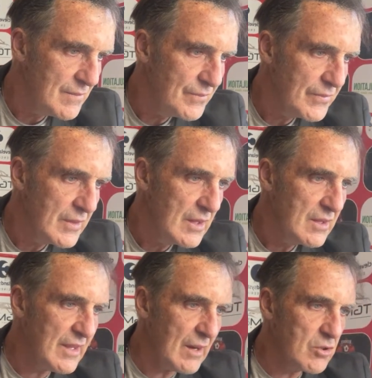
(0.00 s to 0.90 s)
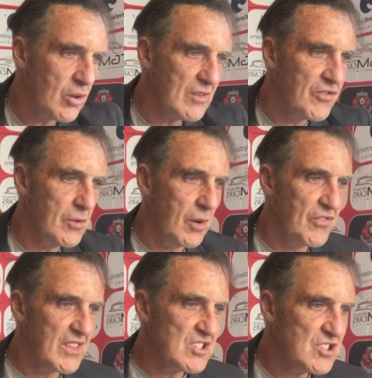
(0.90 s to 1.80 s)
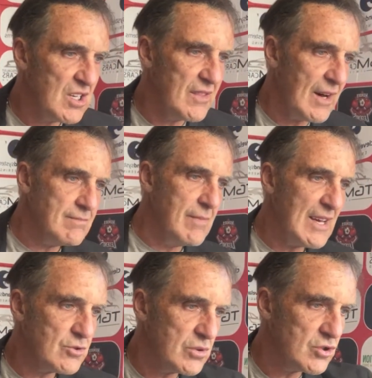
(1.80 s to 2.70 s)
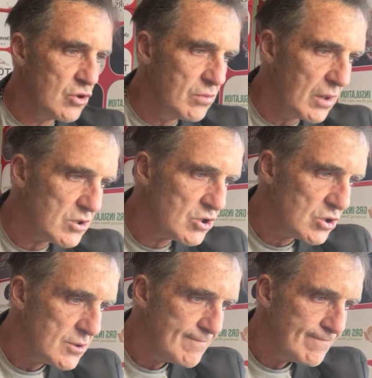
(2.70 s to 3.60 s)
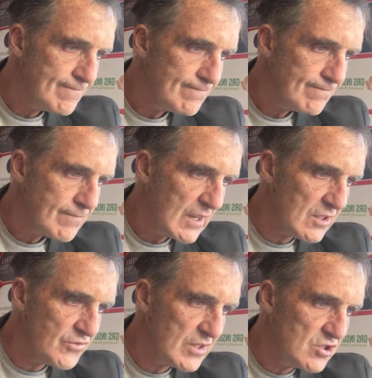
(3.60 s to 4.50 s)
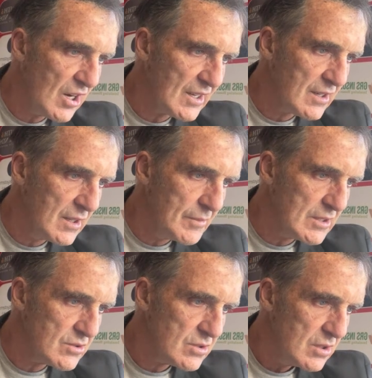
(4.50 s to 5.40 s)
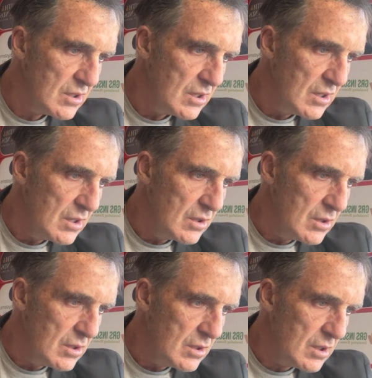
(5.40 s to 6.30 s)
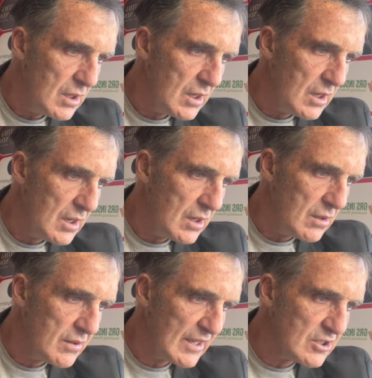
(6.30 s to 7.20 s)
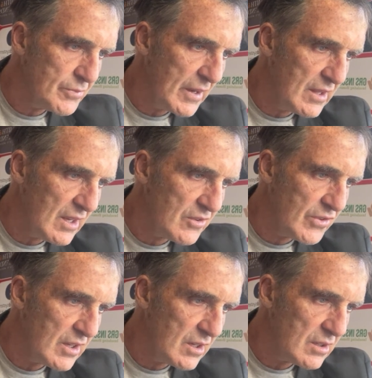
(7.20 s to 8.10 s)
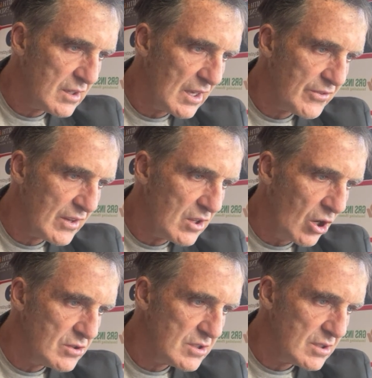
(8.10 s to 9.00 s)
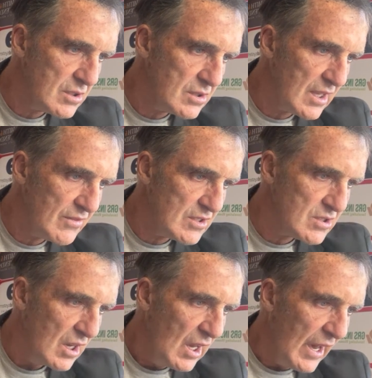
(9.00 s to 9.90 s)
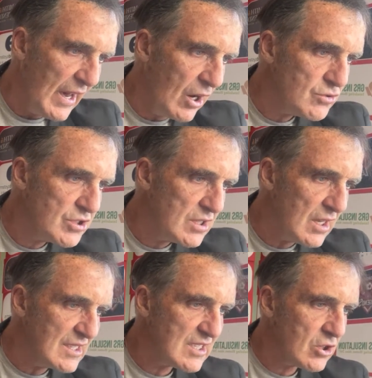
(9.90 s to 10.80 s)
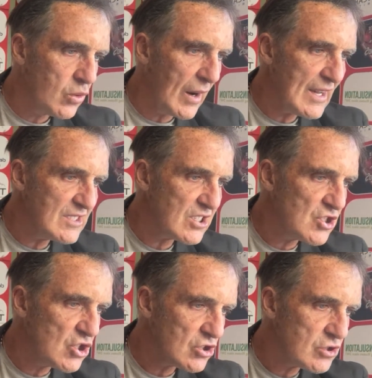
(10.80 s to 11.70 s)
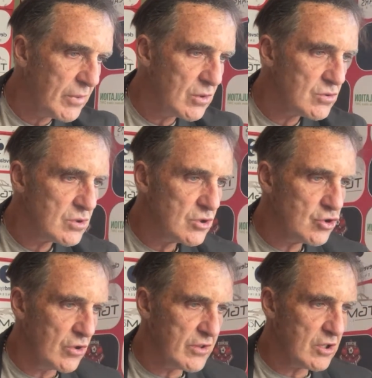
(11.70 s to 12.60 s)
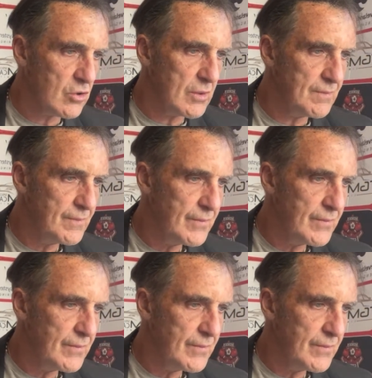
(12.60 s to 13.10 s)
I think I'm quitting football for this year. That mess was too much. That's for Jack Clements. Thanks, Bernie. That's for Catherine Hunter Davies. Howson is as quiet as a church mouse, Jonathan Quinn.